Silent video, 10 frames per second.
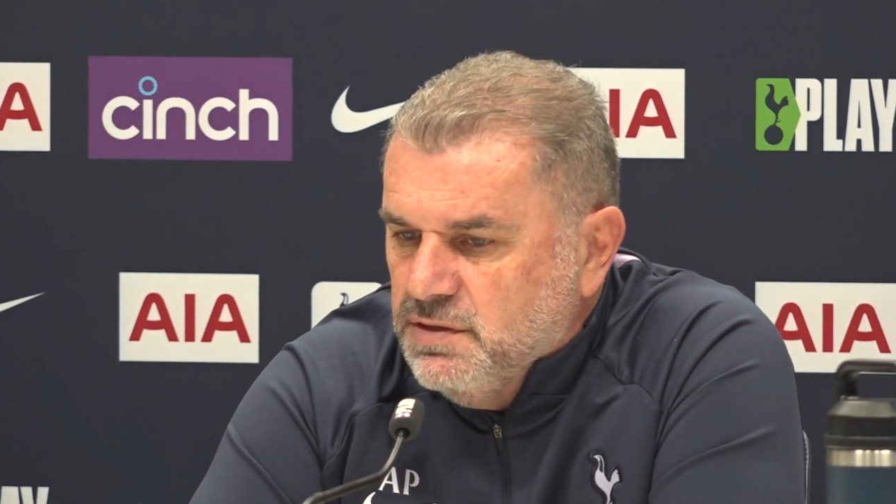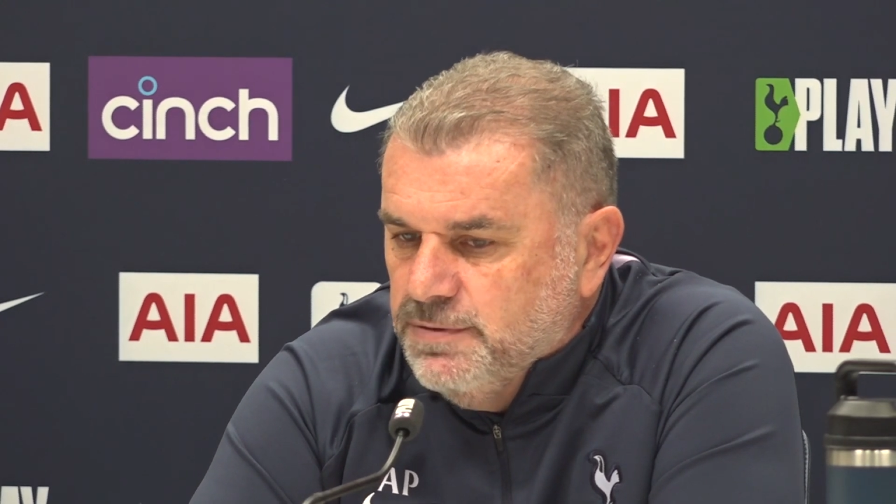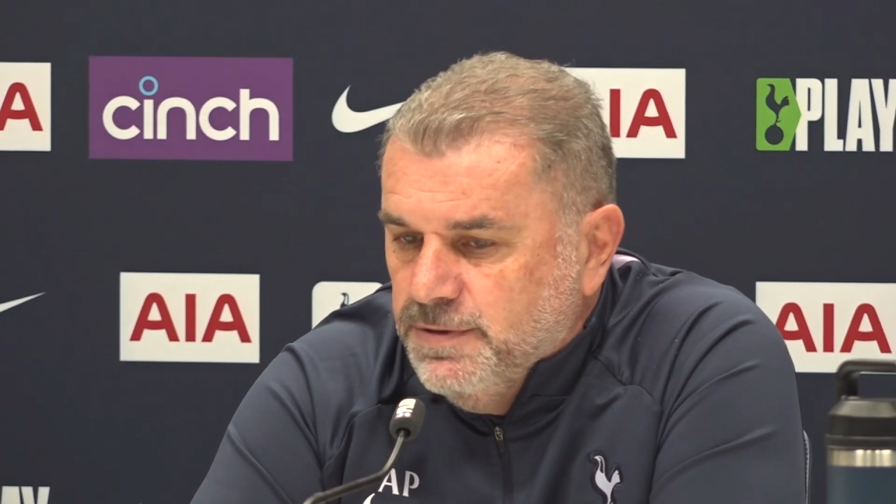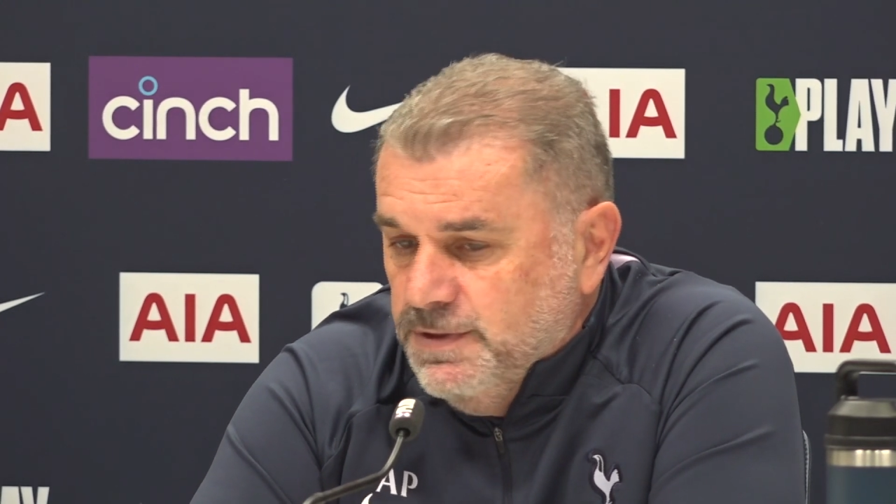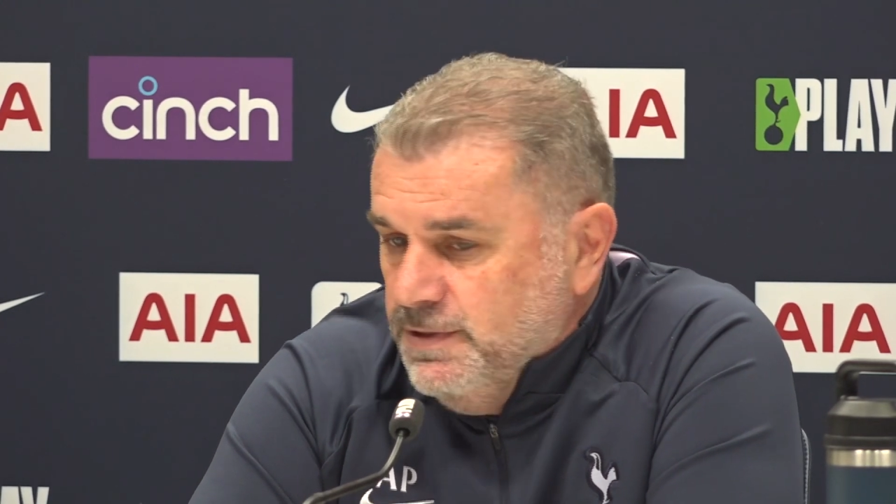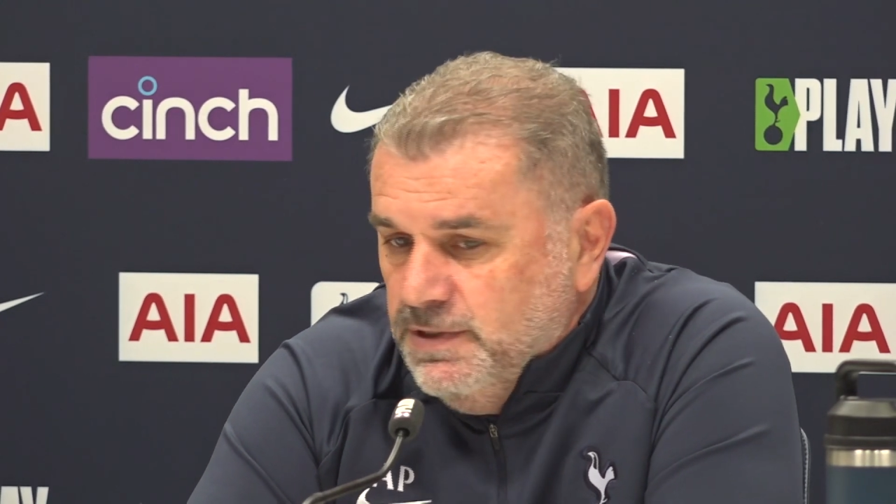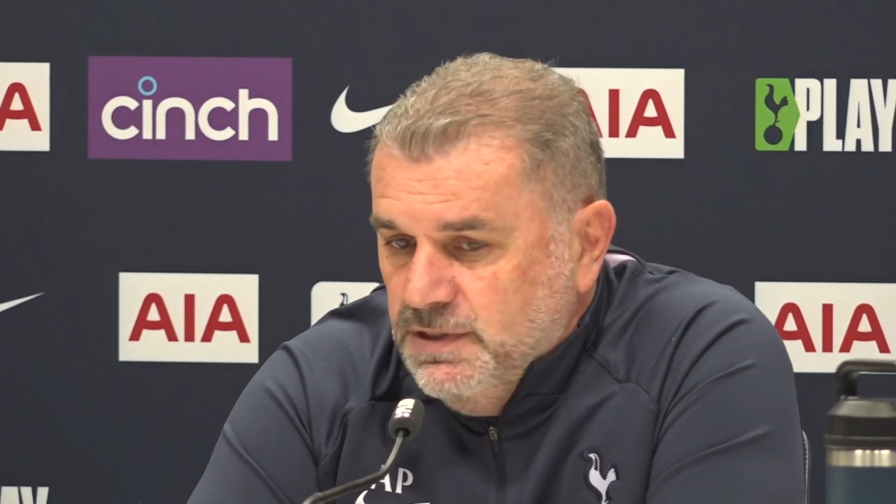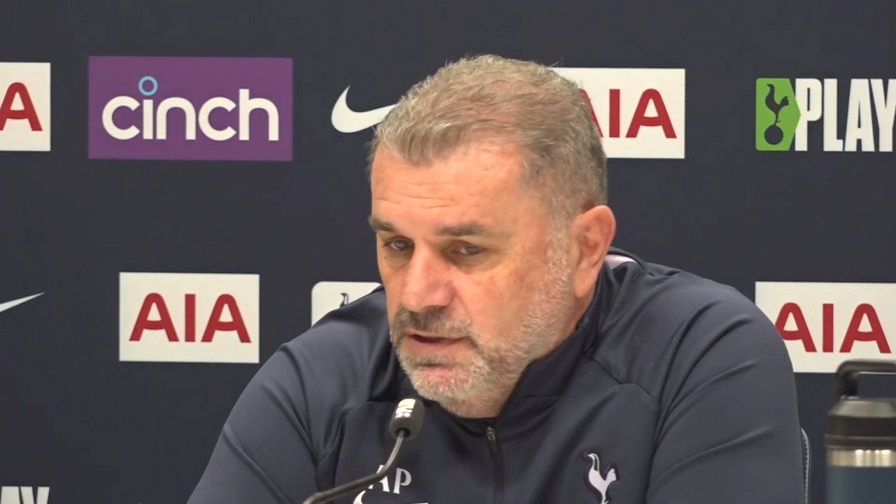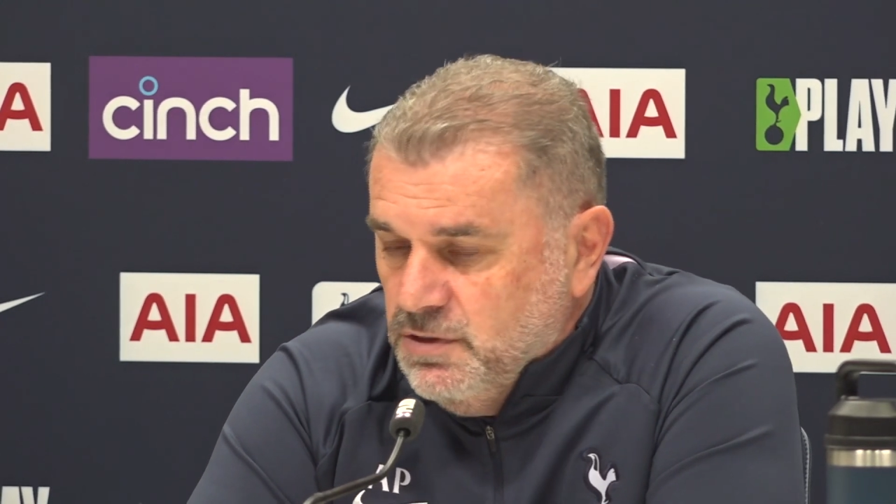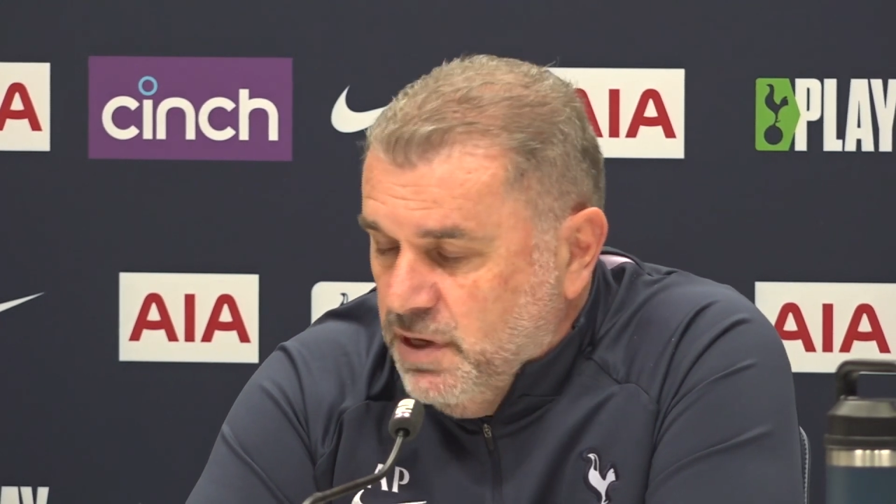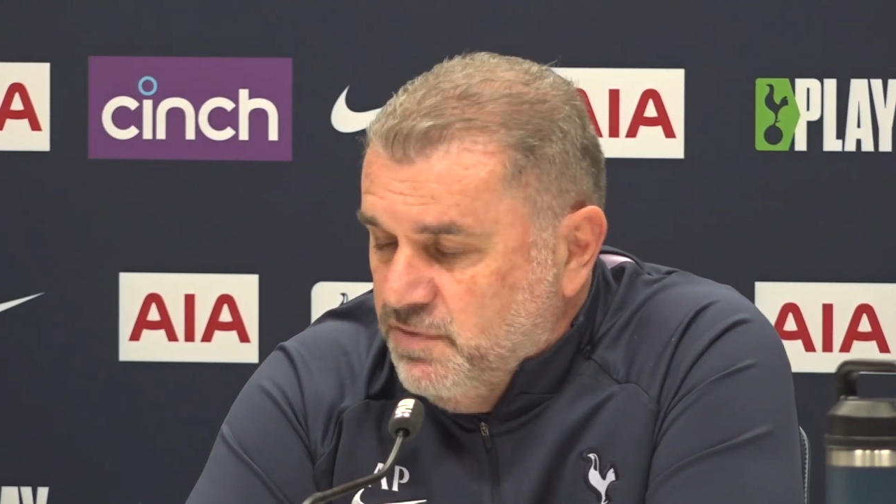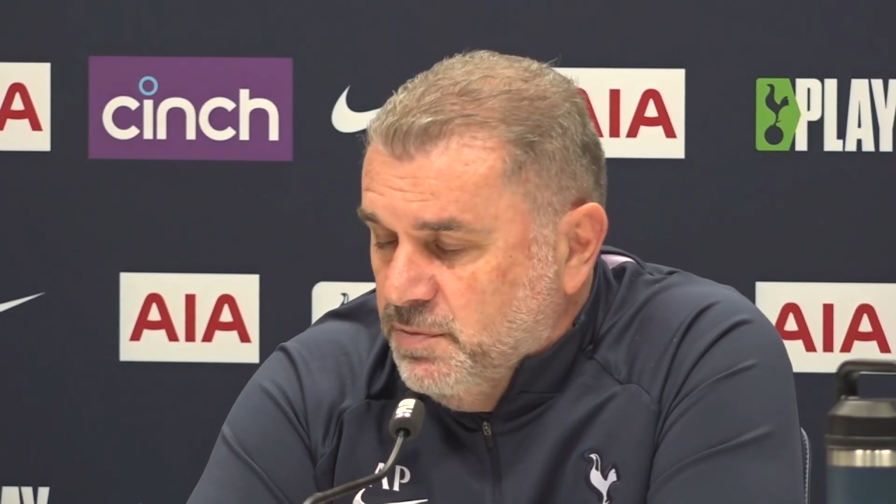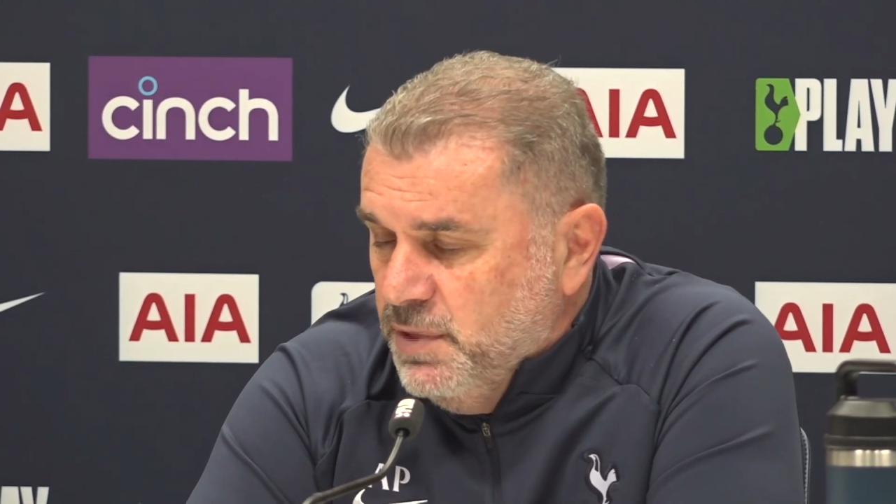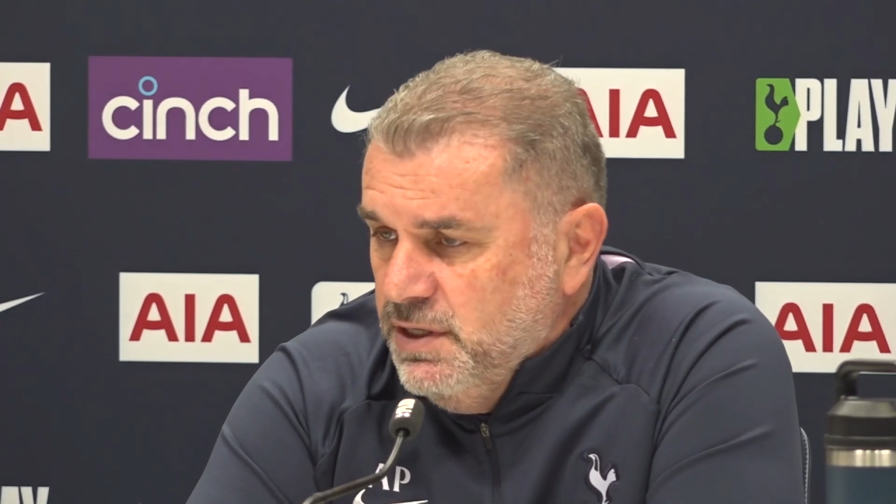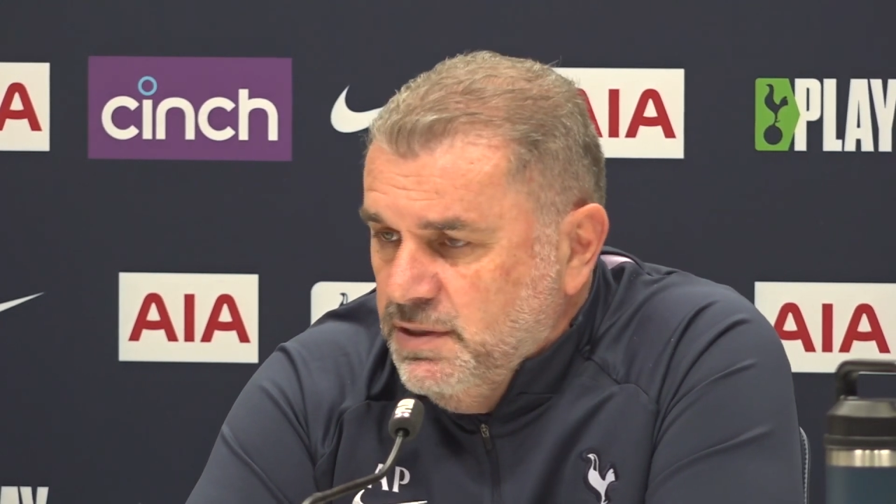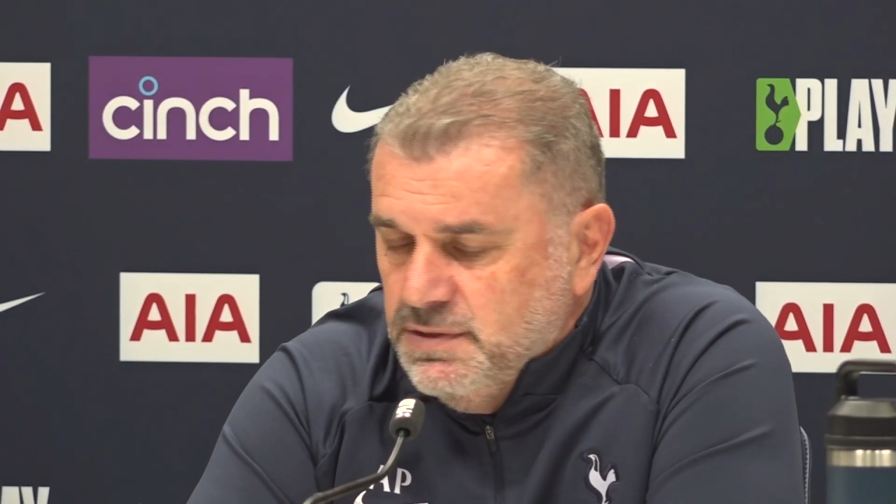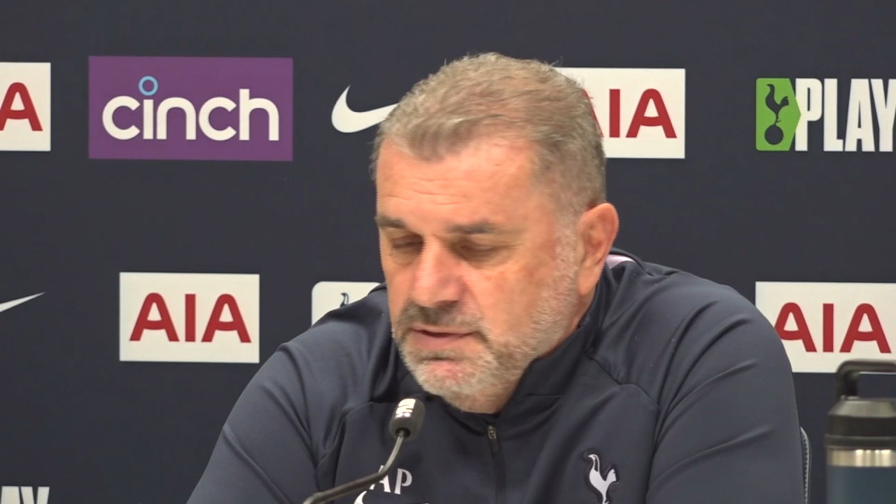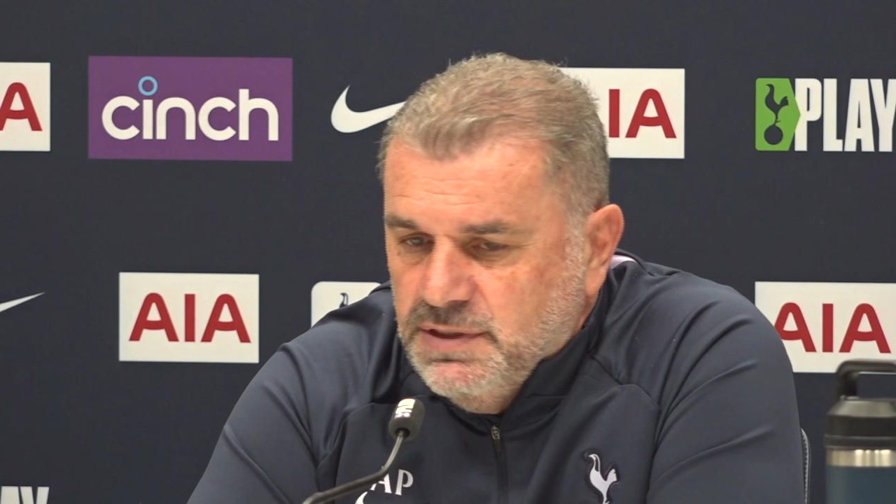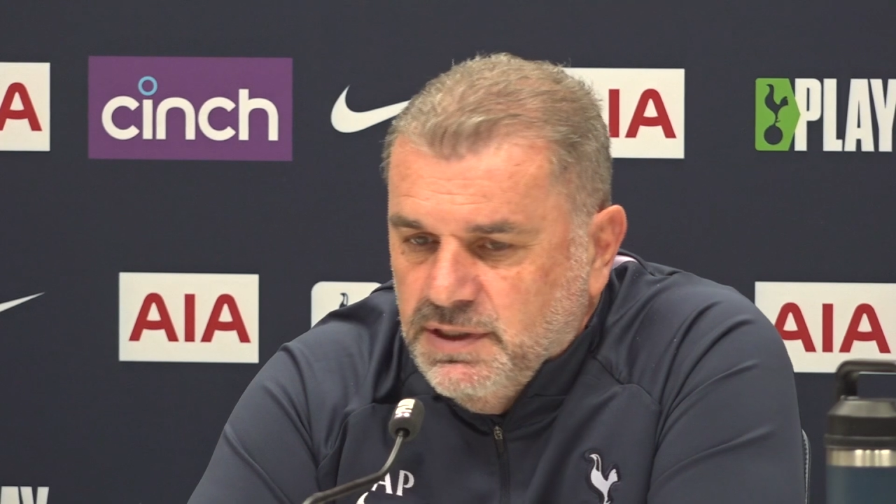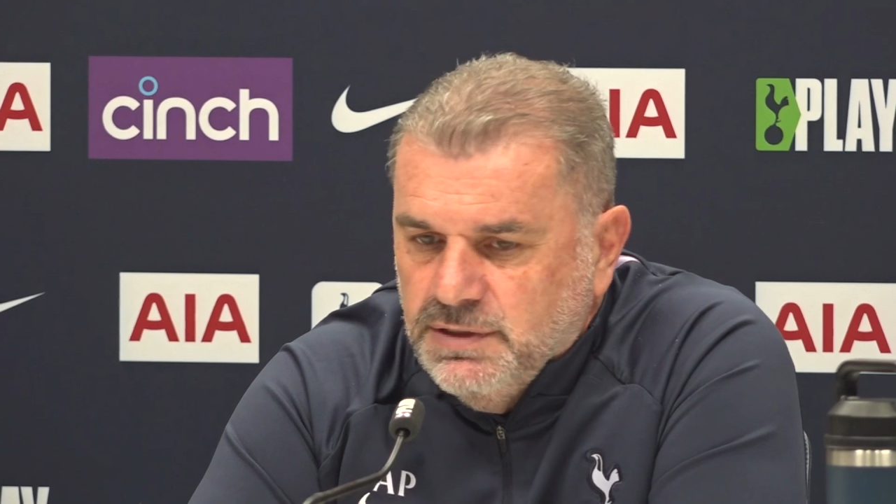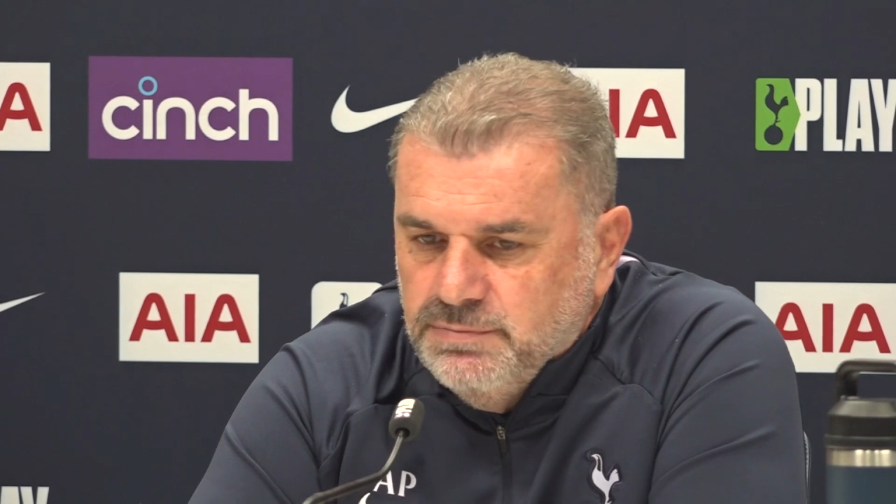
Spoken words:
and great for me. And